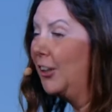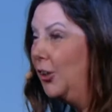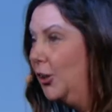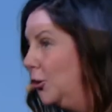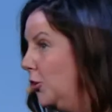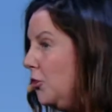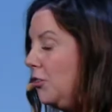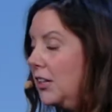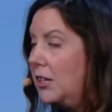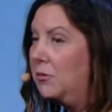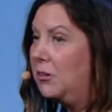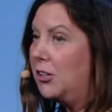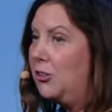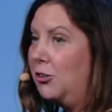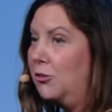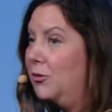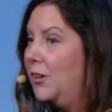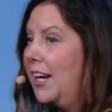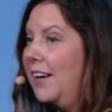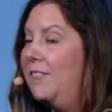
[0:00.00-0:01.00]
using what
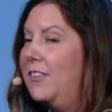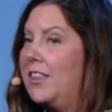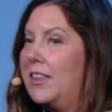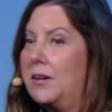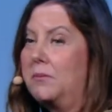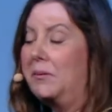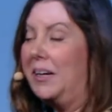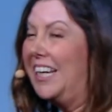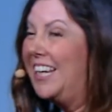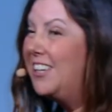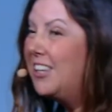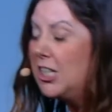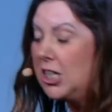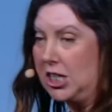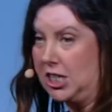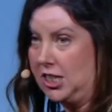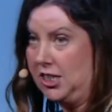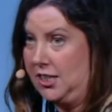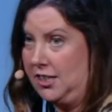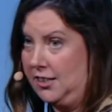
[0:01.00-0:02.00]
you've given them
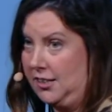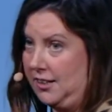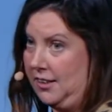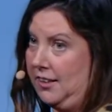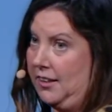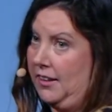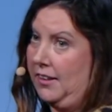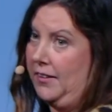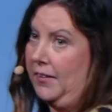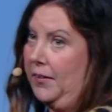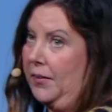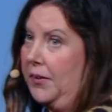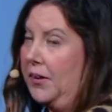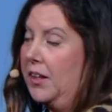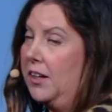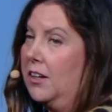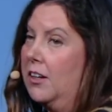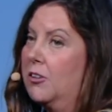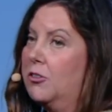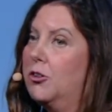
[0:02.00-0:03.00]
either.
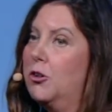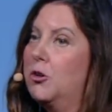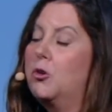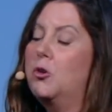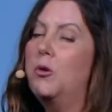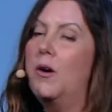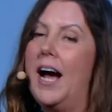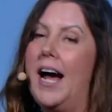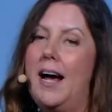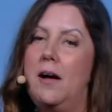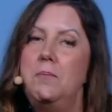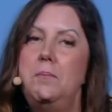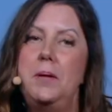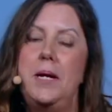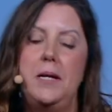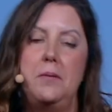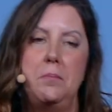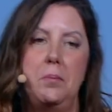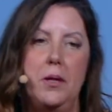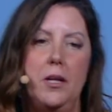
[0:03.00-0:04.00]
So grab
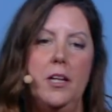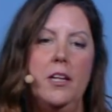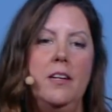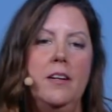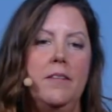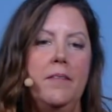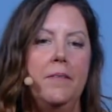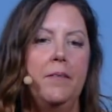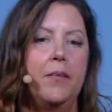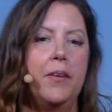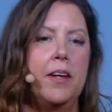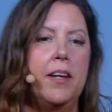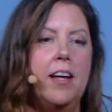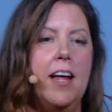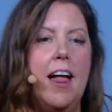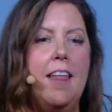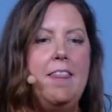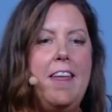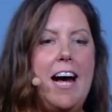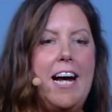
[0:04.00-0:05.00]
people
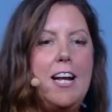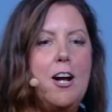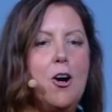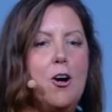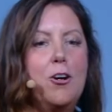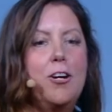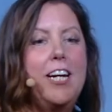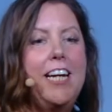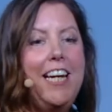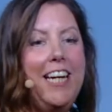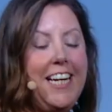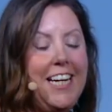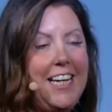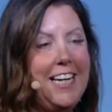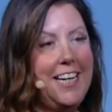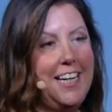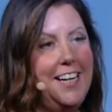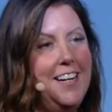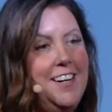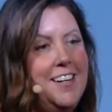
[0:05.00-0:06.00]
that are
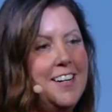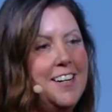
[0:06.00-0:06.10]
key,